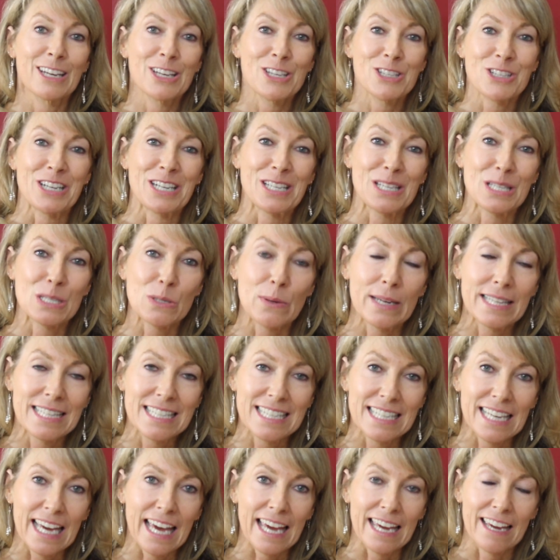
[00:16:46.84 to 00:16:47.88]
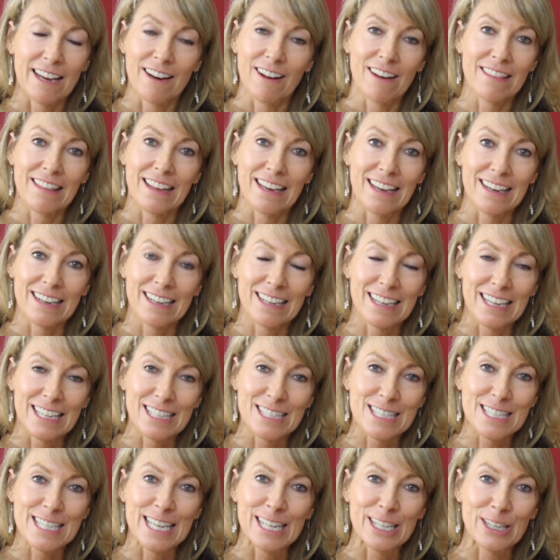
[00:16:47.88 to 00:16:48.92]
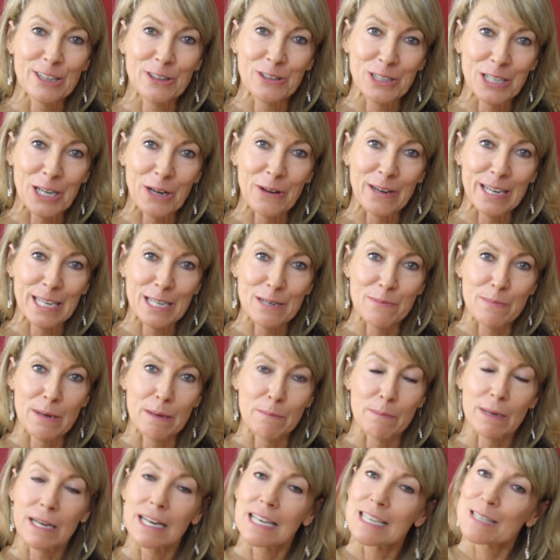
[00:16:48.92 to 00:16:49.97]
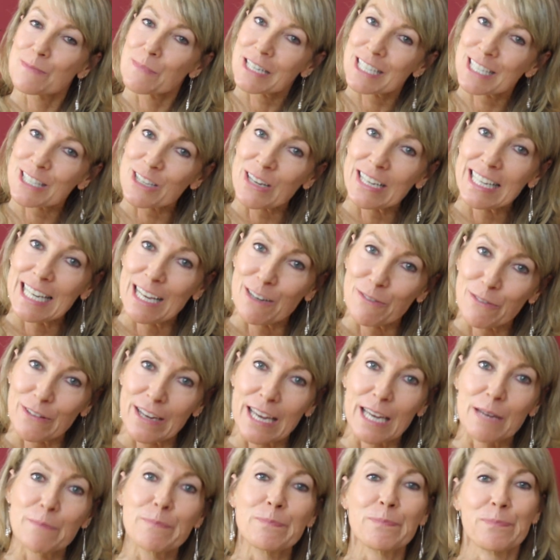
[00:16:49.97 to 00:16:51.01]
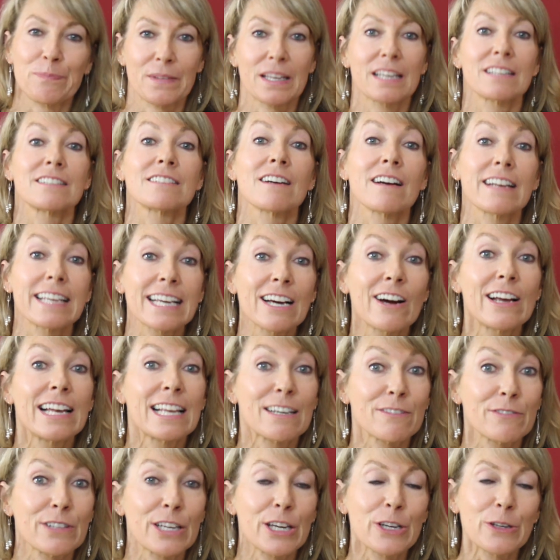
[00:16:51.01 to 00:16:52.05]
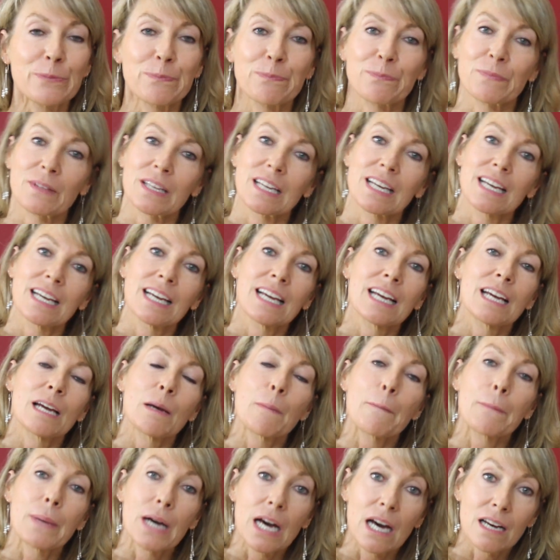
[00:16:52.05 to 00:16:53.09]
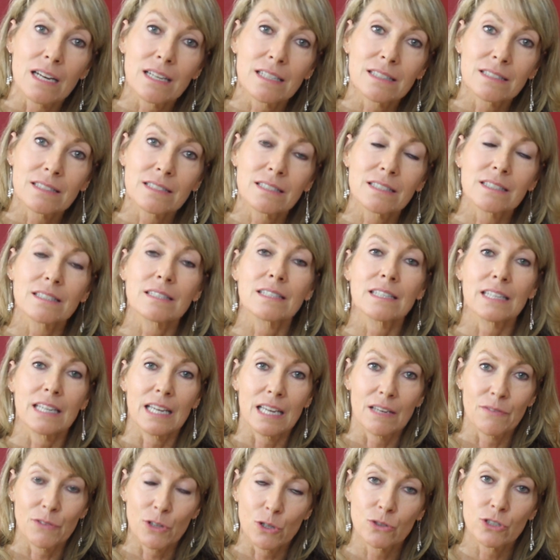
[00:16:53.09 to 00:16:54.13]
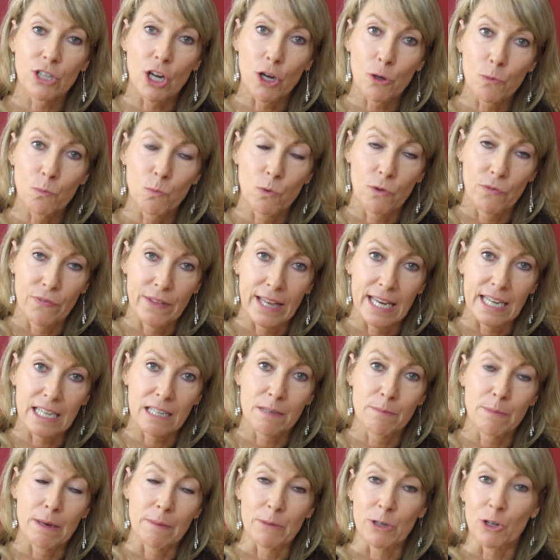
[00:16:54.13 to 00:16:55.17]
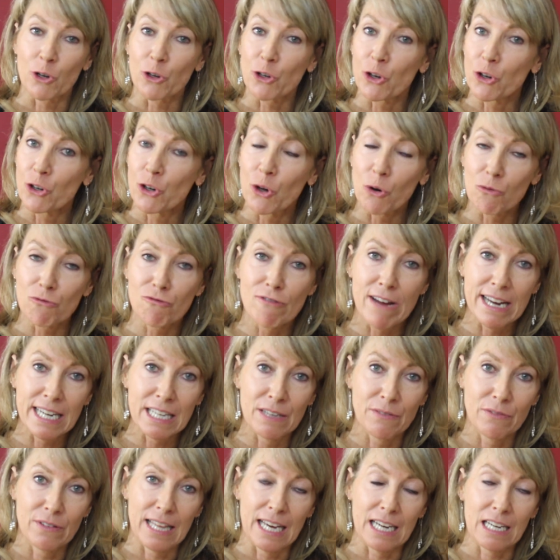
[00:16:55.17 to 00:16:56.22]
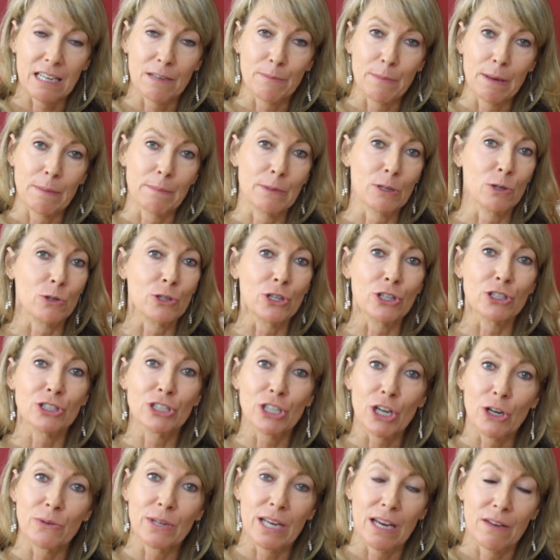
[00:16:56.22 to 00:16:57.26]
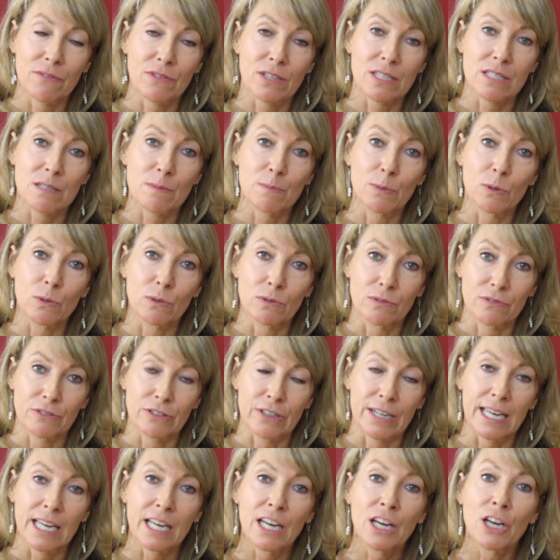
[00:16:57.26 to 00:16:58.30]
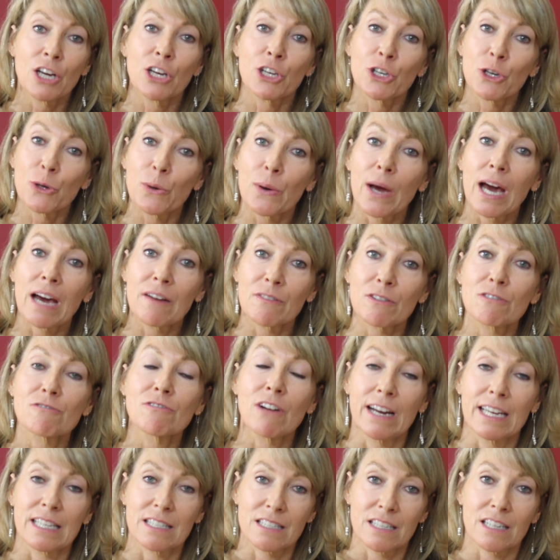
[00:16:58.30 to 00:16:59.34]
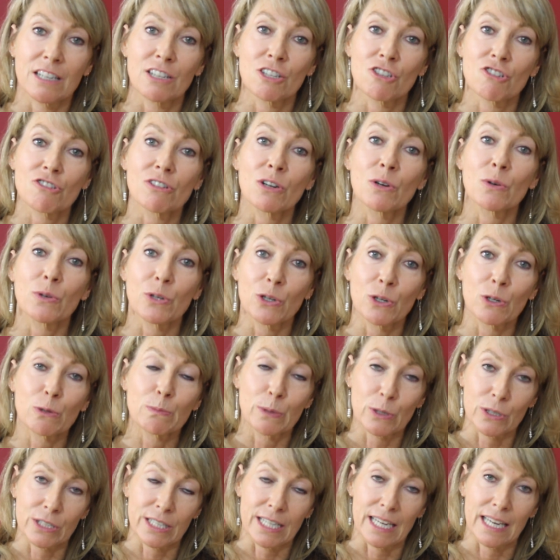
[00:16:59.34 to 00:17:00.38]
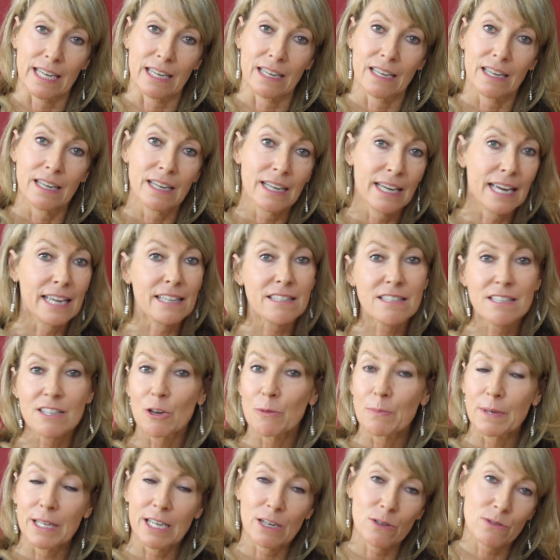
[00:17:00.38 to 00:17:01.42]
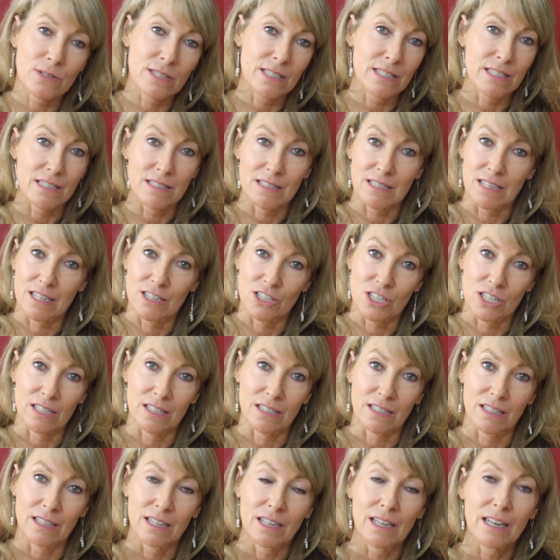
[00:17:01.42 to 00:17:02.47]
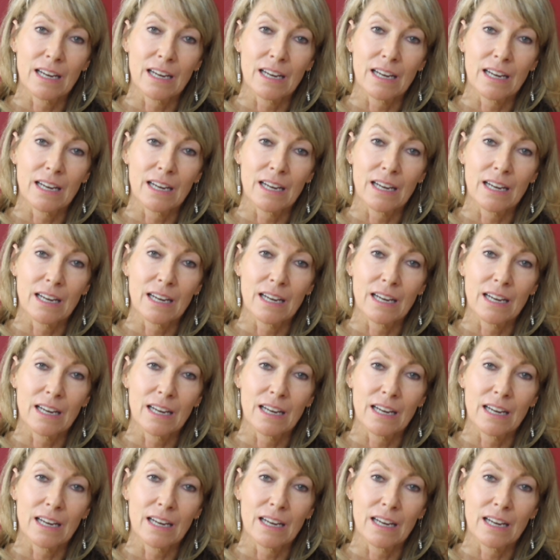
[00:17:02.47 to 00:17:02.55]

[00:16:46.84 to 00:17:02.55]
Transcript: son is 28, and I think it's still an ongoing commitment, as much as I love him. Darling, I love you. But if you don't want that commitment, or you're not ready for that commitment, or you don't have the support for it, you have a right to control your body. It's nobody else's decision.